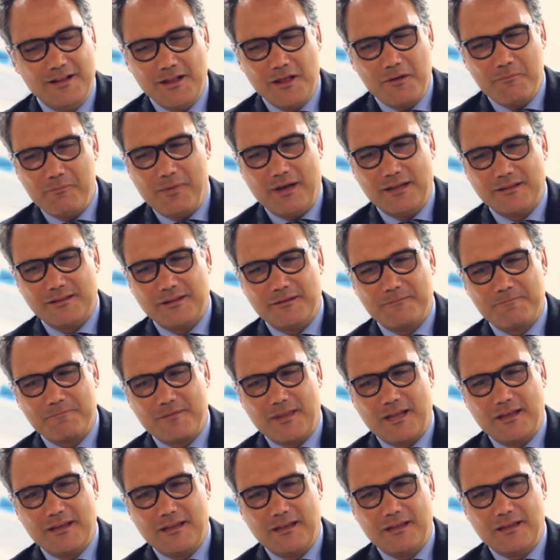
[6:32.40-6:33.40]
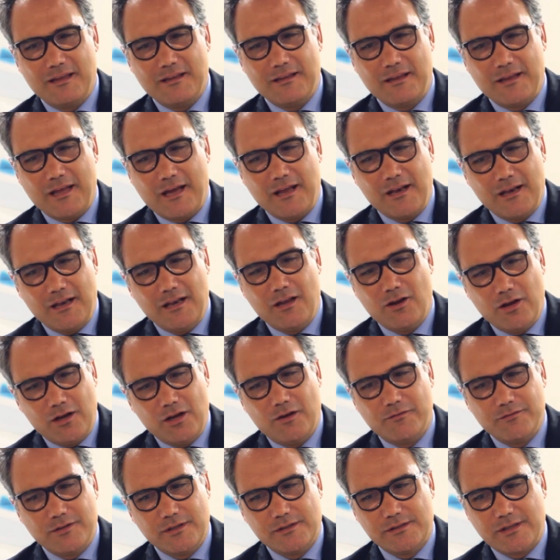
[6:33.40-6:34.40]
but I
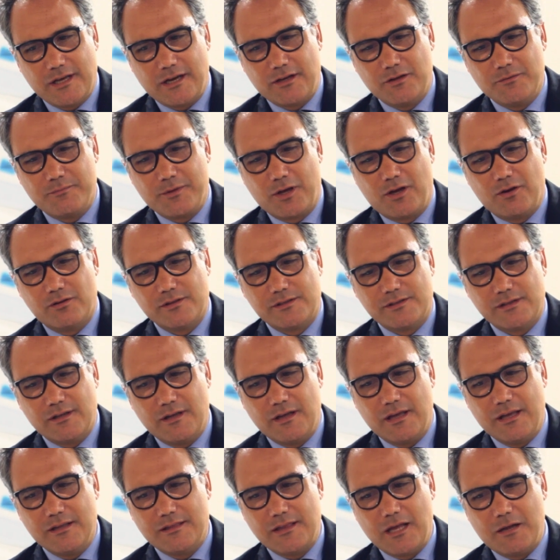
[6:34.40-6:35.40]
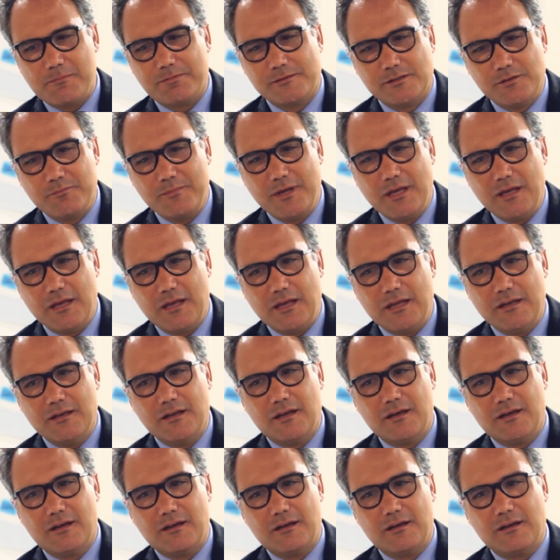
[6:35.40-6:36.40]
love this technique because it helps me
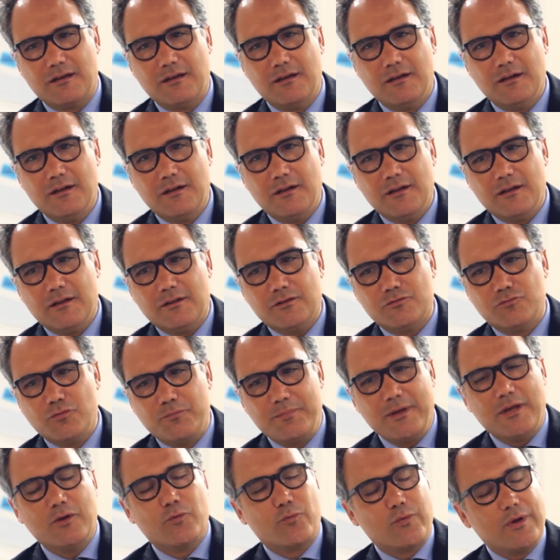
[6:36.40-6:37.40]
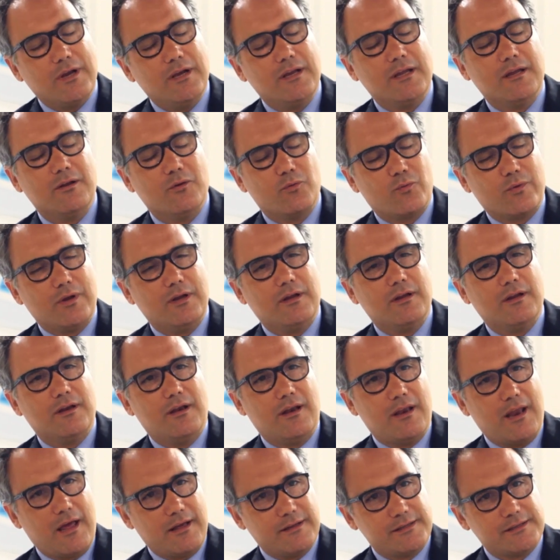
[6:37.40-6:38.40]
to be really
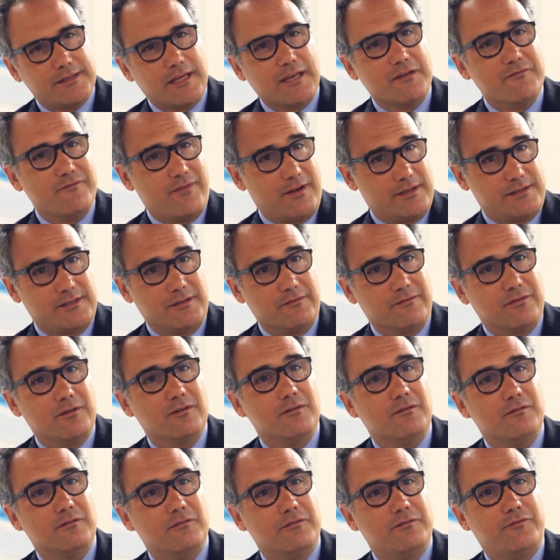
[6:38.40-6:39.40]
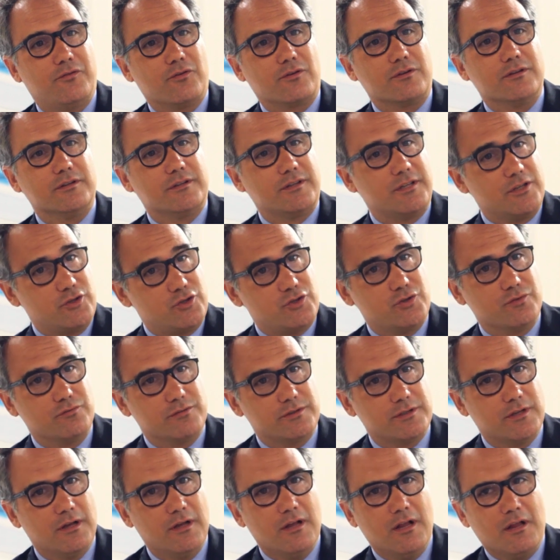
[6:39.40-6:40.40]
less invasive for the
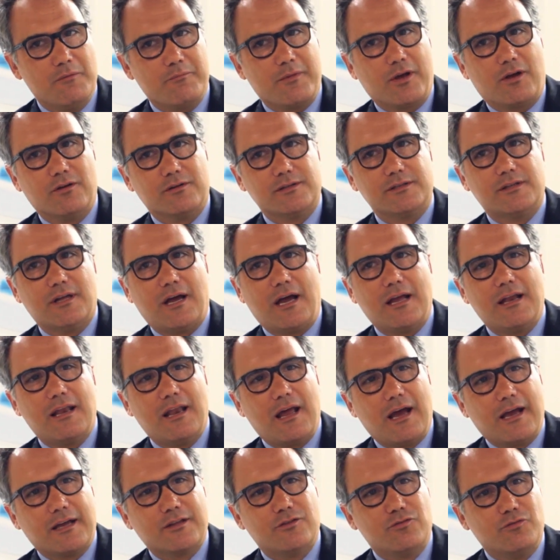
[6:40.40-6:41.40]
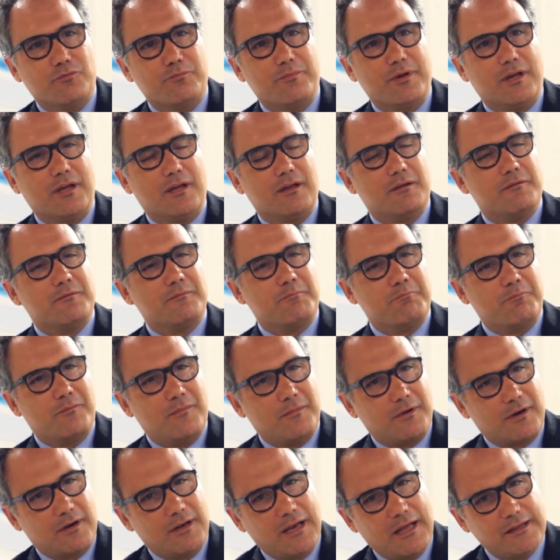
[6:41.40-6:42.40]
tissues, because I like to be
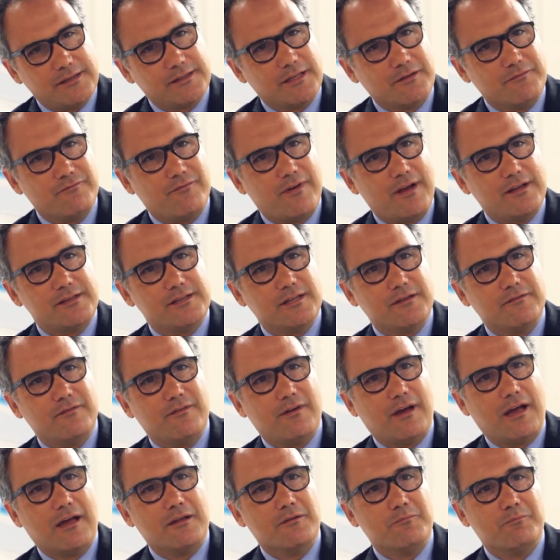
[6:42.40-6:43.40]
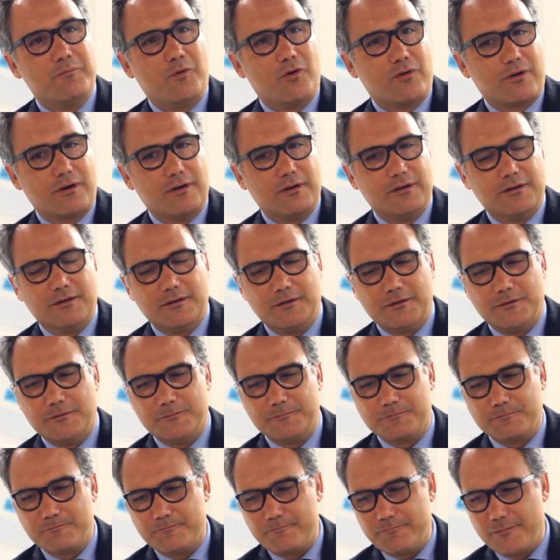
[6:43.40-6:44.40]
less invasive and
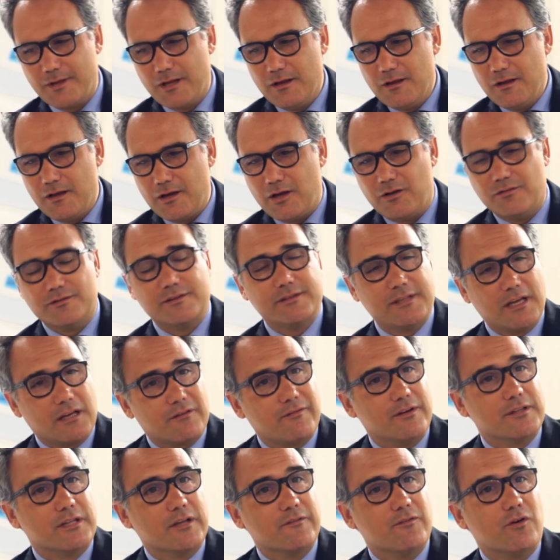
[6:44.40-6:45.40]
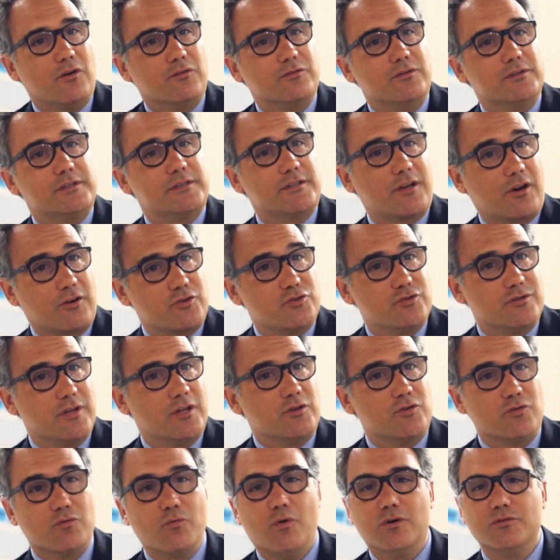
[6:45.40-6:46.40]
more conservative of the structure
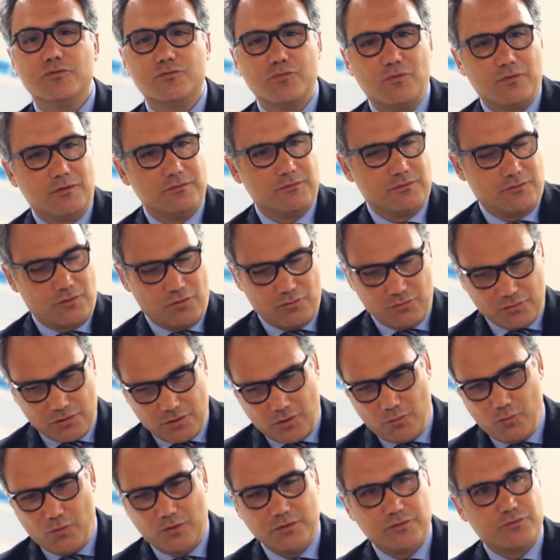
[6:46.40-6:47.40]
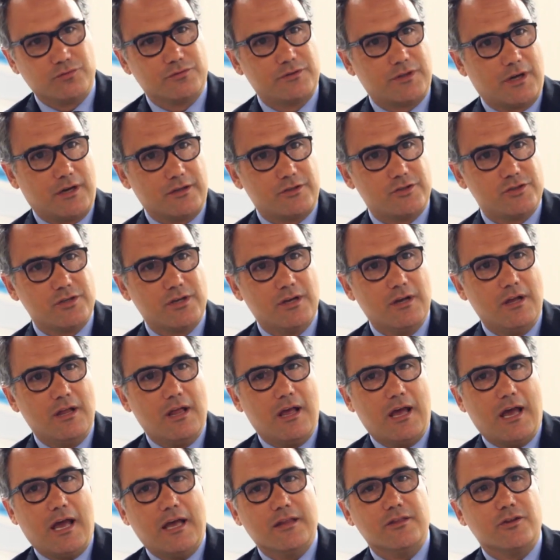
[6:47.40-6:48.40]
that you don't want to touch.
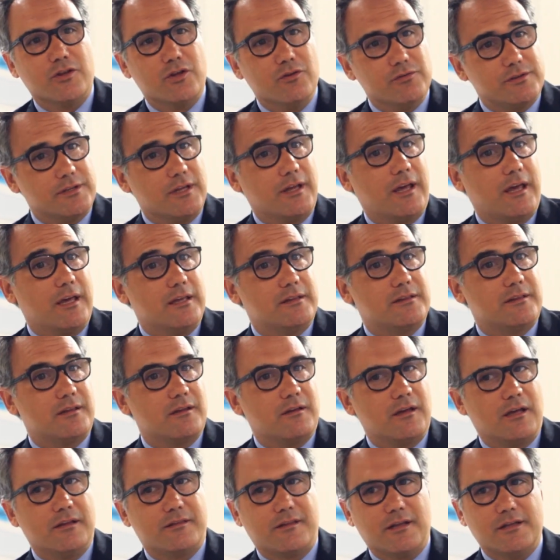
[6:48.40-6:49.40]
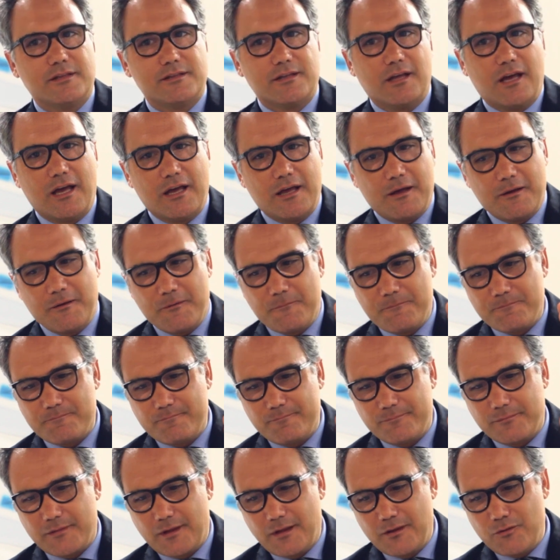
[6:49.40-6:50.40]
And using it is
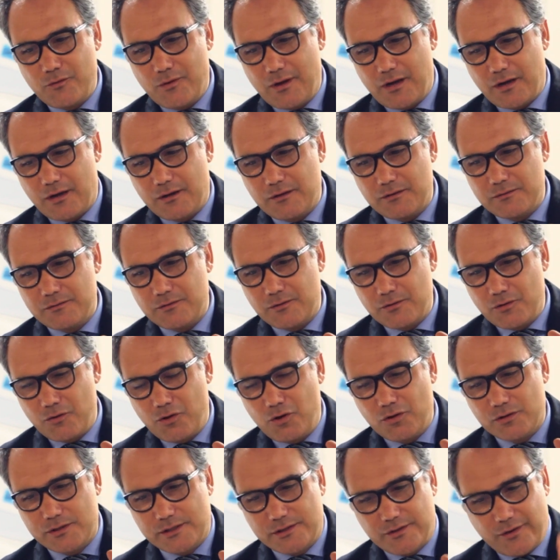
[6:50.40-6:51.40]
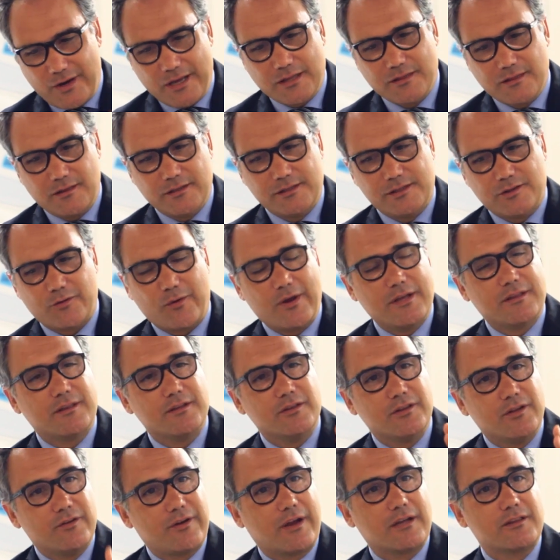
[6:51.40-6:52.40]
you go straight
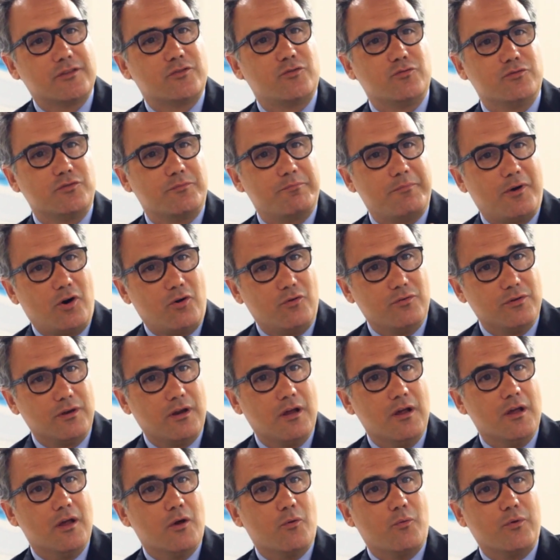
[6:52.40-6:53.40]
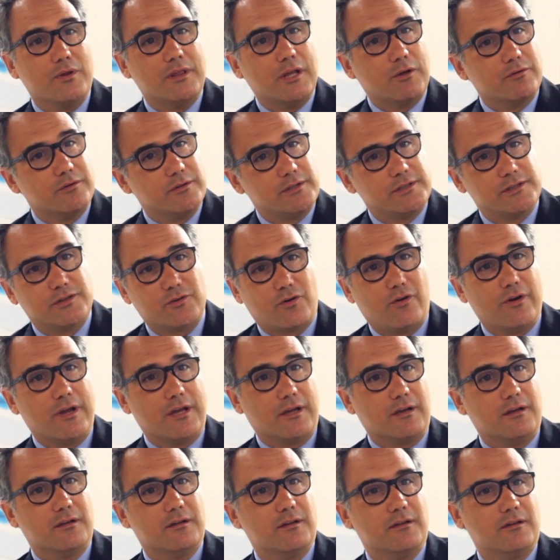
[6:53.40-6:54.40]
direct to the bone without
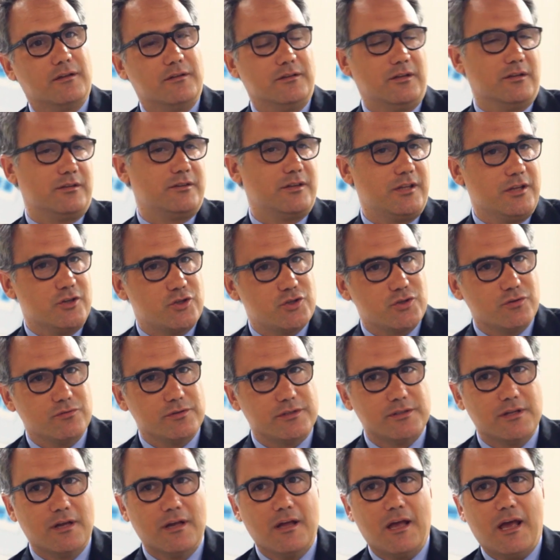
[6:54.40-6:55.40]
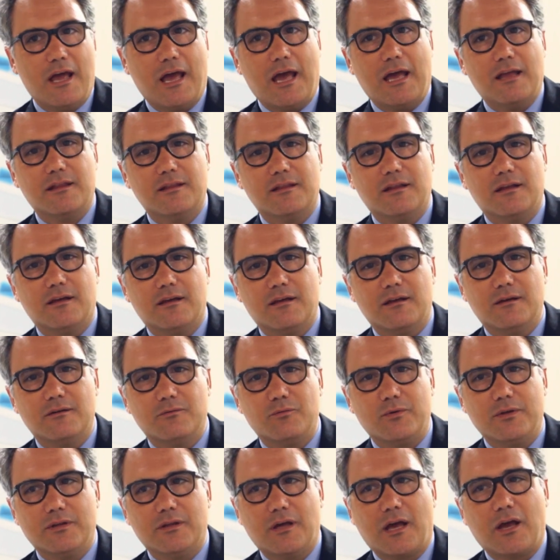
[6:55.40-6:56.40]
destroying the tissues, and
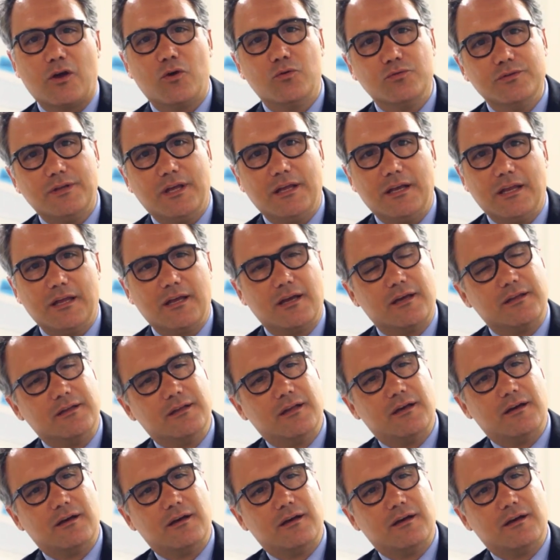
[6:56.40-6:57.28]
with a good healing in